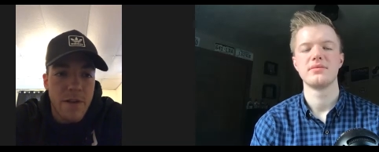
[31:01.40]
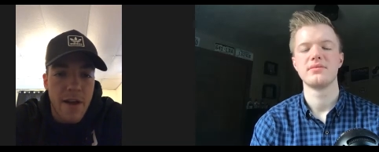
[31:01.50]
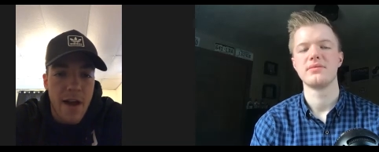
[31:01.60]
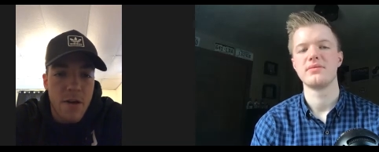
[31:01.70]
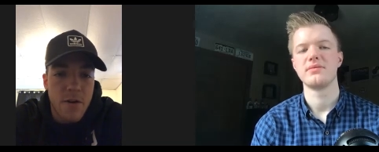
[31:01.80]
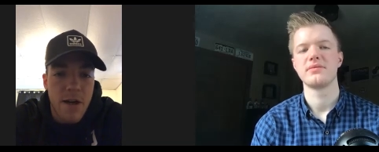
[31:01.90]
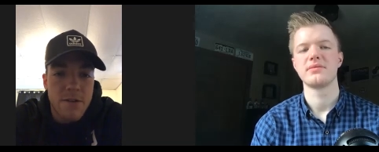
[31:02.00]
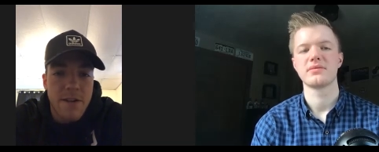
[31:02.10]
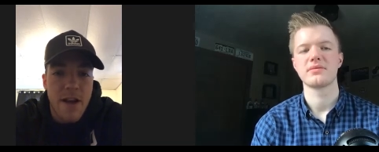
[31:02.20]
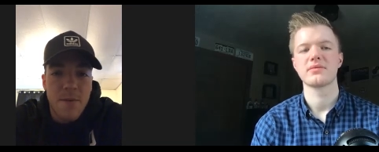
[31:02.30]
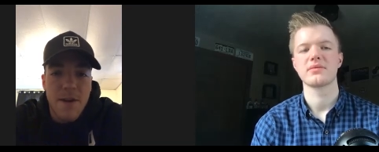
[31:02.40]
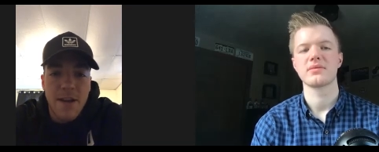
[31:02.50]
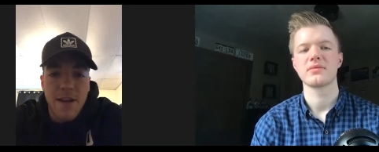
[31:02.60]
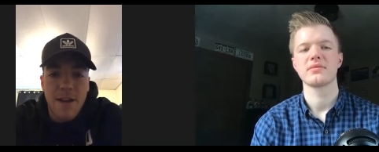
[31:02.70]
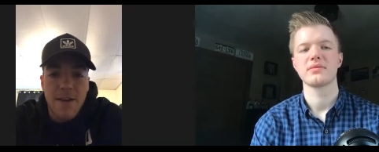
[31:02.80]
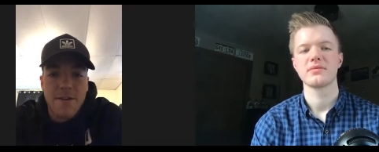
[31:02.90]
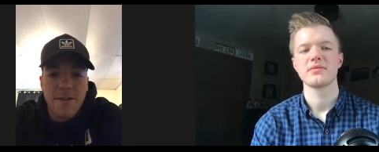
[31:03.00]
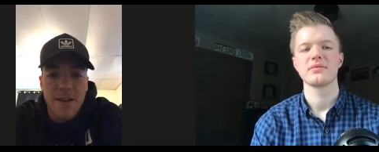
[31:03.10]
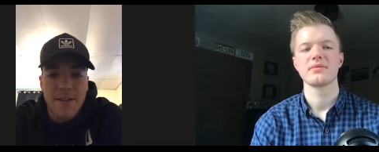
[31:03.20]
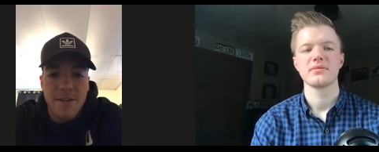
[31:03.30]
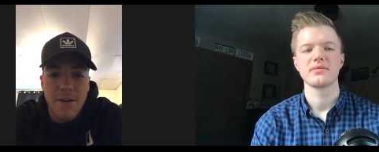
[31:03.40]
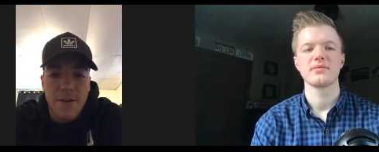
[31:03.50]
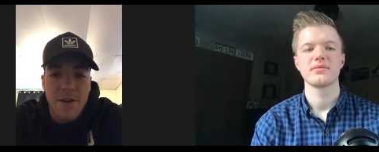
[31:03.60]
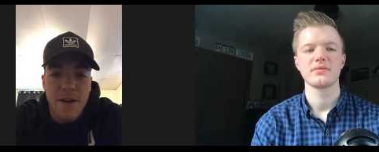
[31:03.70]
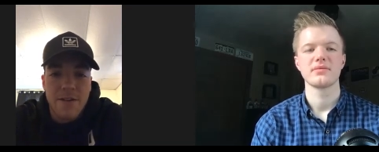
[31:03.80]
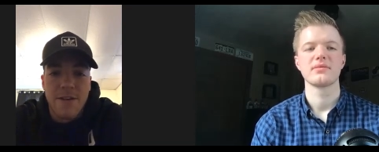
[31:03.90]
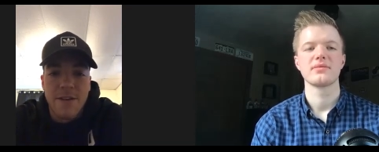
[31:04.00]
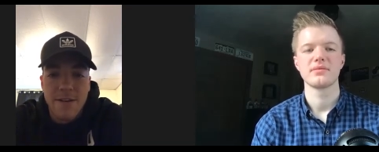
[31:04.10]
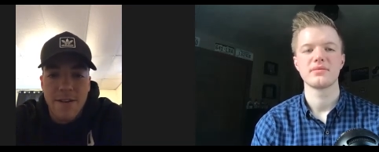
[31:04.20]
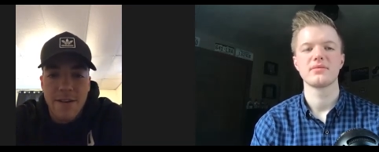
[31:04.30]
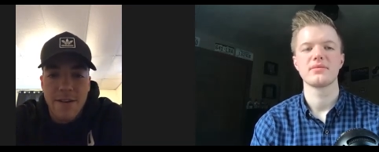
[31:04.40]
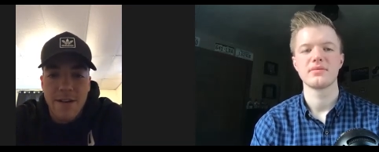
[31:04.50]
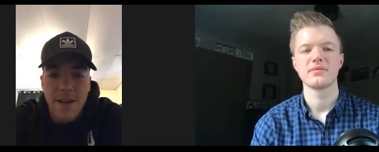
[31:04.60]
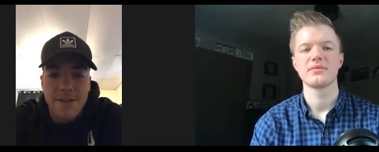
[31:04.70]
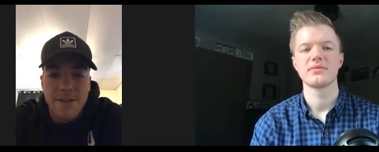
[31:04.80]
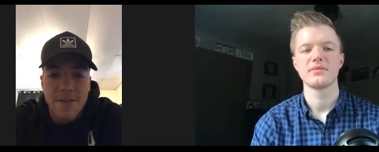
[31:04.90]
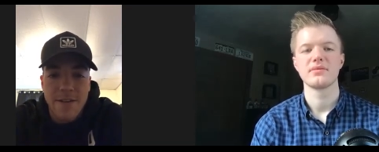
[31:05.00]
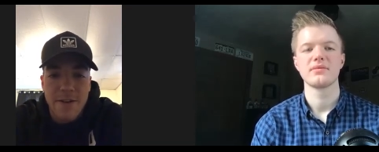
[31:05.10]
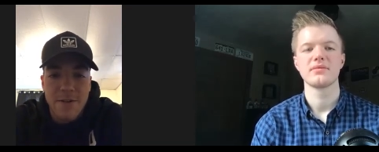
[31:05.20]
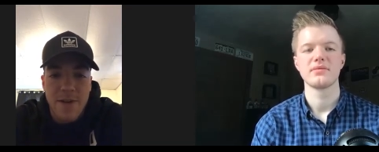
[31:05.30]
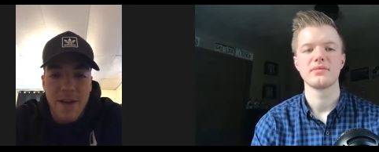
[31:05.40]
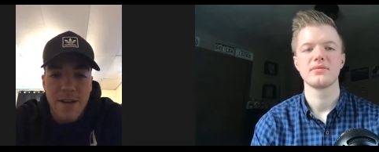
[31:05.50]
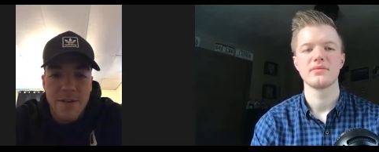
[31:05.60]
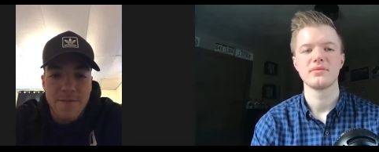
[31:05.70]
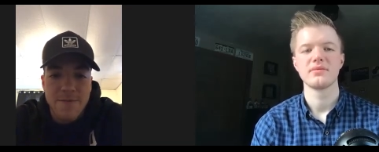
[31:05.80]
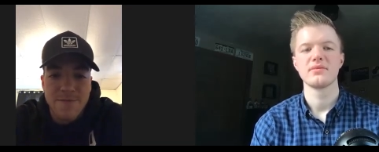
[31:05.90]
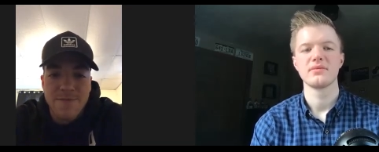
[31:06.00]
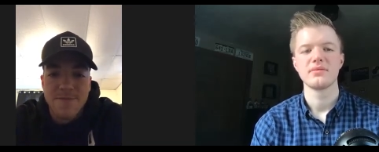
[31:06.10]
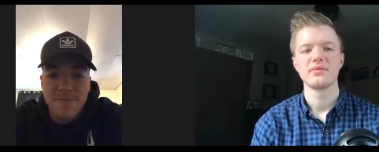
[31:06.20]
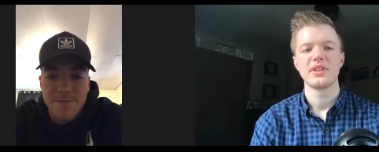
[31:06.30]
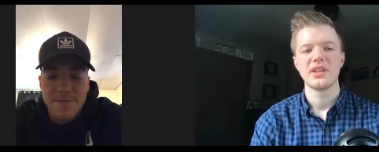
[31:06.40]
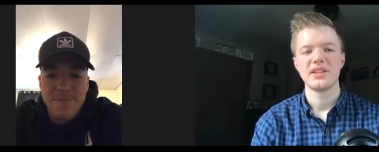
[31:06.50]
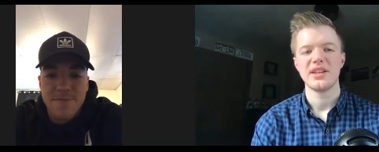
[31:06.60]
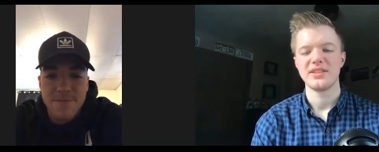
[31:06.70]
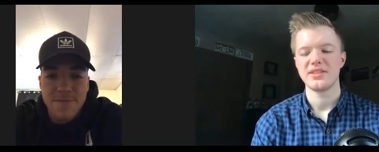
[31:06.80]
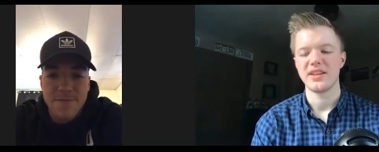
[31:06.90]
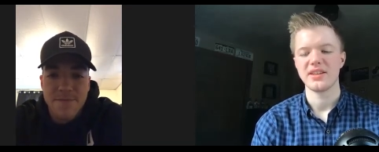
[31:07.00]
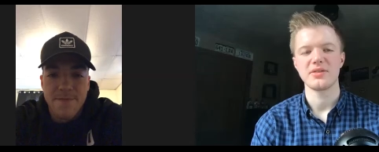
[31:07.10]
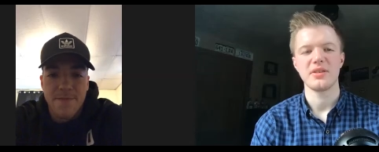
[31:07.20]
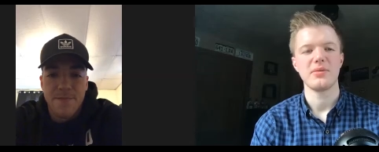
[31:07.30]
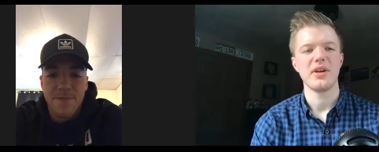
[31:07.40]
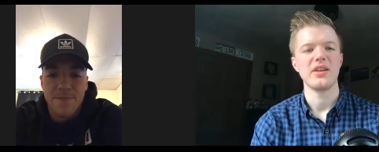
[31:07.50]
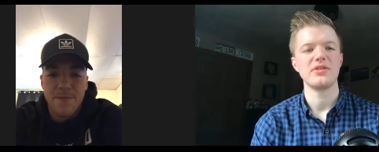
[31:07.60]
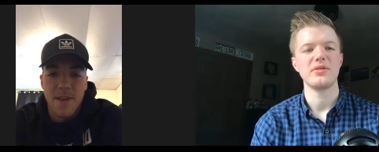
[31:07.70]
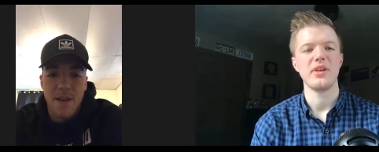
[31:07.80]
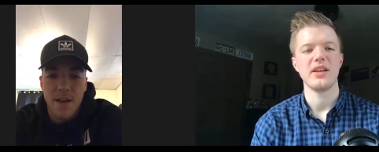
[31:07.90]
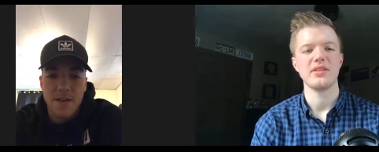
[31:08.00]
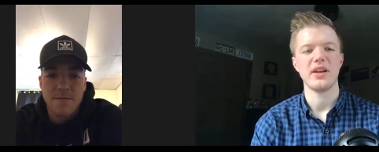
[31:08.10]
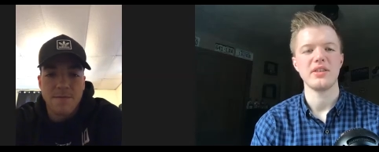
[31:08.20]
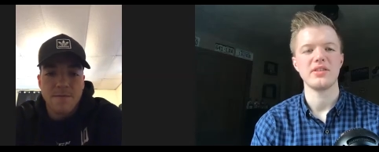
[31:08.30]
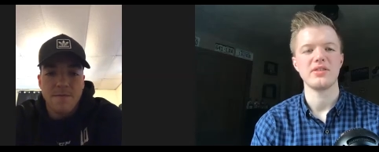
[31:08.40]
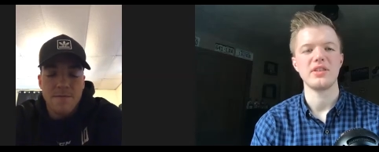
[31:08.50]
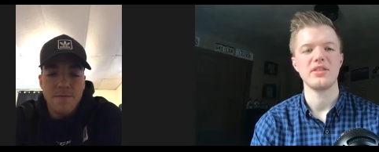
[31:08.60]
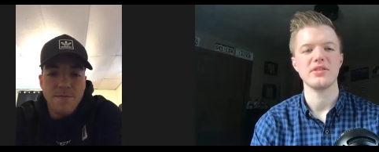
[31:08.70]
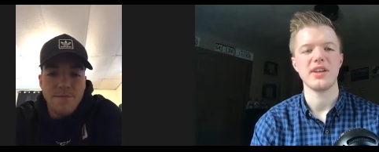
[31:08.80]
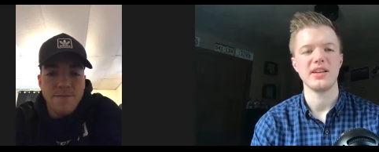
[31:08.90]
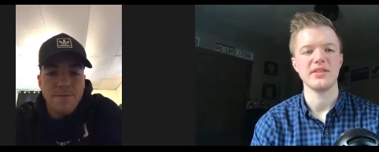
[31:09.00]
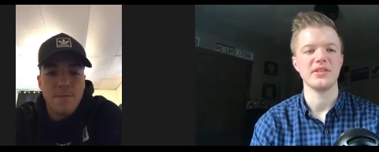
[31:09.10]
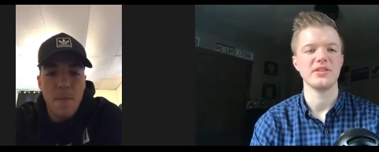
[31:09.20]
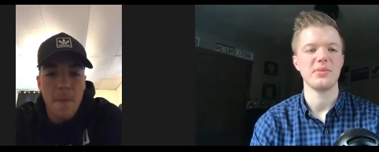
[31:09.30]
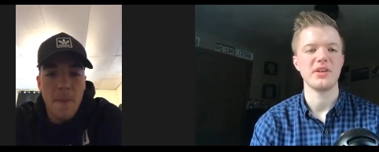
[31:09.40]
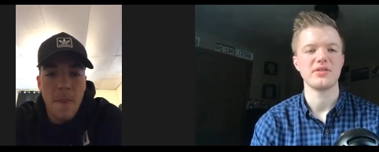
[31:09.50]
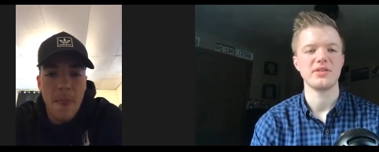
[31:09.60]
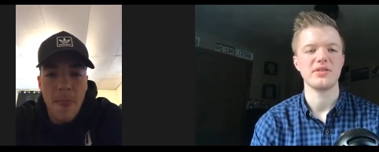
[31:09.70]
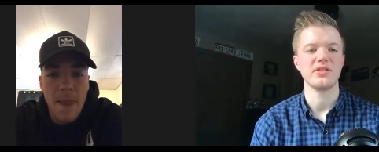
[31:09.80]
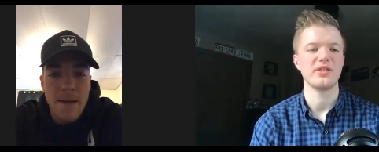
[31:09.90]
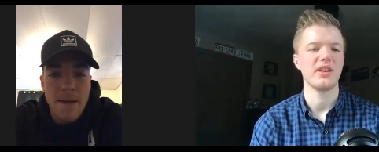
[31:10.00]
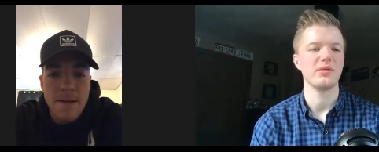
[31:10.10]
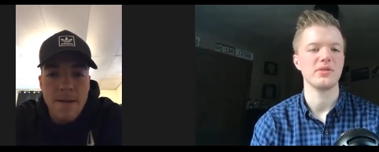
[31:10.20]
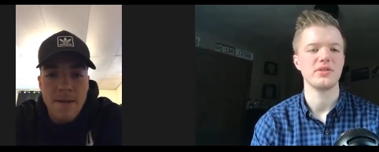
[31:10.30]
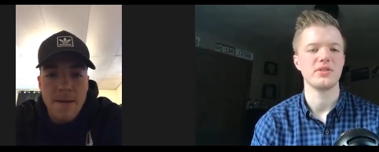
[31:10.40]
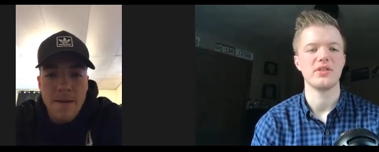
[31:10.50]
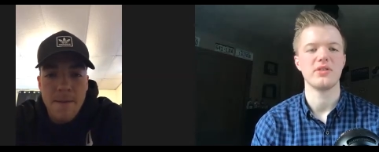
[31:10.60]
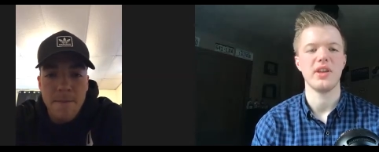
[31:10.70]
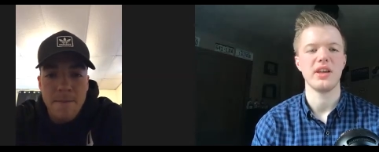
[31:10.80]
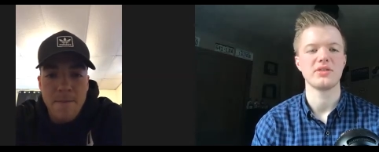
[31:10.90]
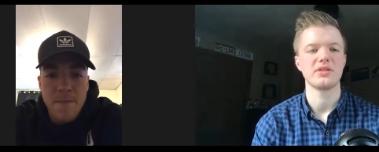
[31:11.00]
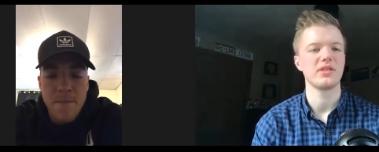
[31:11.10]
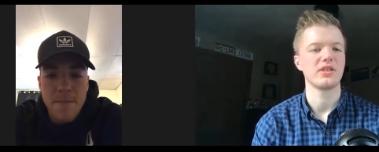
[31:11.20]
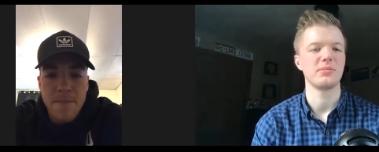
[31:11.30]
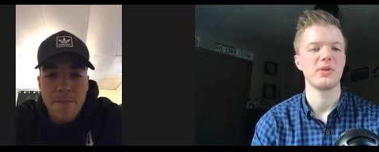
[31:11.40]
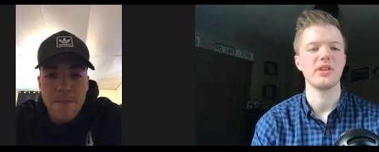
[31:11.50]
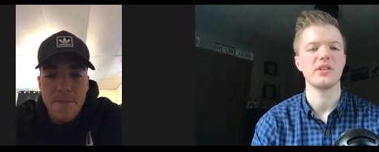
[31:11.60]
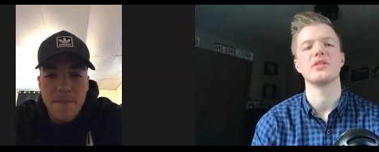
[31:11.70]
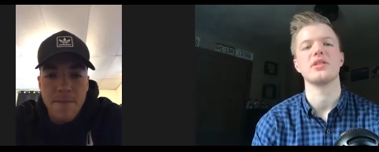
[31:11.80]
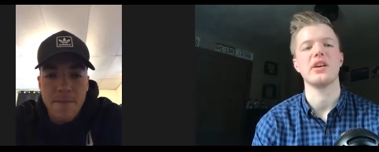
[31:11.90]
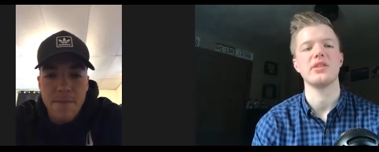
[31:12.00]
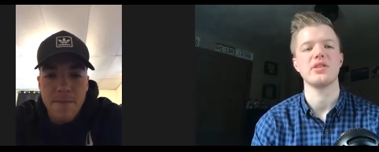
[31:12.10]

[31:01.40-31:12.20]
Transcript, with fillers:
Speaker 1: an hour outside of Mankato. Got to turn around and head seven hours back home.
Speaker 2: That stinks. How did you handle? How did the seniors handle it, especially since that was their last experience in college